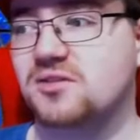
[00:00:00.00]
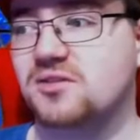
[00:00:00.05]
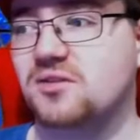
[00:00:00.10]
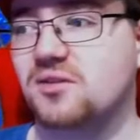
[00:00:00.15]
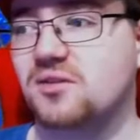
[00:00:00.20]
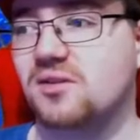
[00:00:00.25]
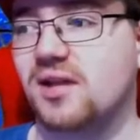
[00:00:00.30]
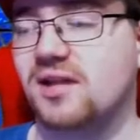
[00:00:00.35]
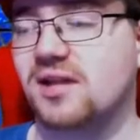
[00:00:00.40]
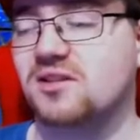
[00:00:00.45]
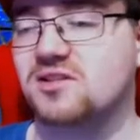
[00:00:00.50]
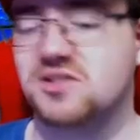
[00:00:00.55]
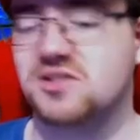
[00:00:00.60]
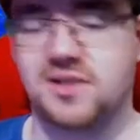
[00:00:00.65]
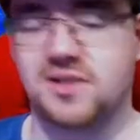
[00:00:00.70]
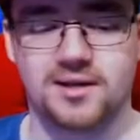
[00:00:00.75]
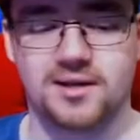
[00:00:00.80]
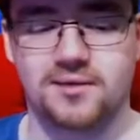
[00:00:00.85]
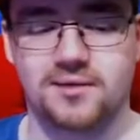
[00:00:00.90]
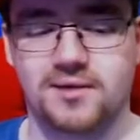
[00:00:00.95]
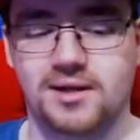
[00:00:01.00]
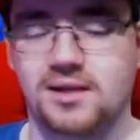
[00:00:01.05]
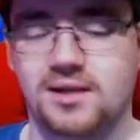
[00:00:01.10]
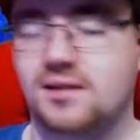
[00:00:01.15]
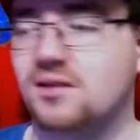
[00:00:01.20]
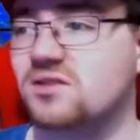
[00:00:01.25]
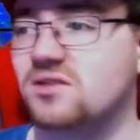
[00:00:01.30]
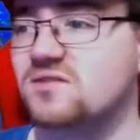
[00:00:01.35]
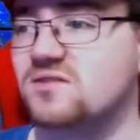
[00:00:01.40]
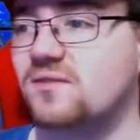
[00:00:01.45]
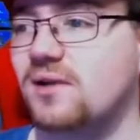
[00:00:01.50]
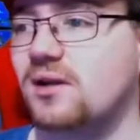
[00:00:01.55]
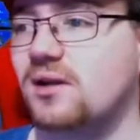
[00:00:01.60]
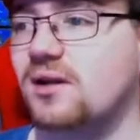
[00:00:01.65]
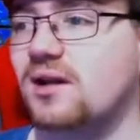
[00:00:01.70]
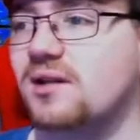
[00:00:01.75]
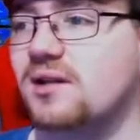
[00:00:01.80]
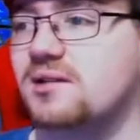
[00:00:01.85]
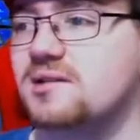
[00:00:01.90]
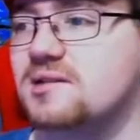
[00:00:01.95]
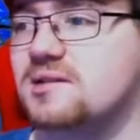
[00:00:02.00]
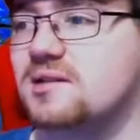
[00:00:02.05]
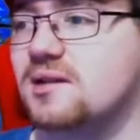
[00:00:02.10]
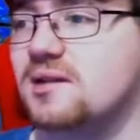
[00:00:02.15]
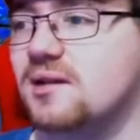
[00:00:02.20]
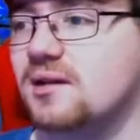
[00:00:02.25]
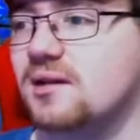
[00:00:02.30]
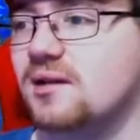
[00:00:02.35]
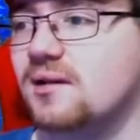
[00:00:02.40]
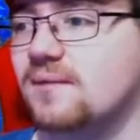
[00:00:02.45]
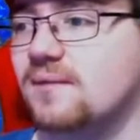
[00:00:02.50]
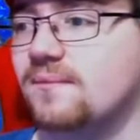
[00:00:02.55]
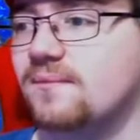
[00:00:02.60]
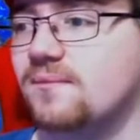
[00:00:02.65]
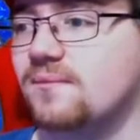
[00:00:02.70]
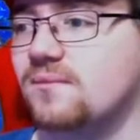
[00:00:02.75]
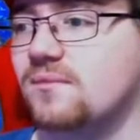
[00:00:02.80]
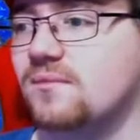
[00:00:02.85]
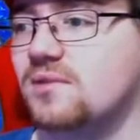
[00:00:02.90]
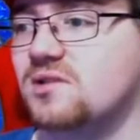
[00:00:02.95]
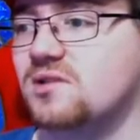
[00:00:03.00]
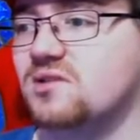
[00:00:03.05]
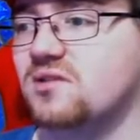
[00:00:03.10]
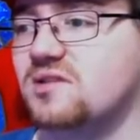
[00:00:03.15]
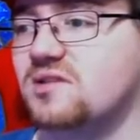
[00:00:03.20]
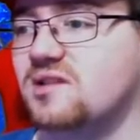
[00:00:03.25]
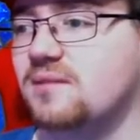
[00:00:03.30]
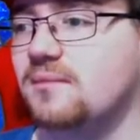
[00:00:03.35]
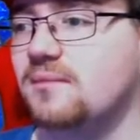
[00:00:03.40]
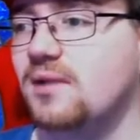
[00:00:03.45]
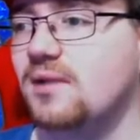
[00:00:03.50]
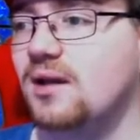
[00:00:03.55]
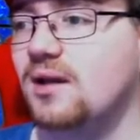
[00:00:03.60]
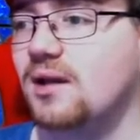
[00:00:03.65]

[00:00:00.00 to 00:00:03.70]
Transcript: do like this track already. It looks very nice. It's awesome.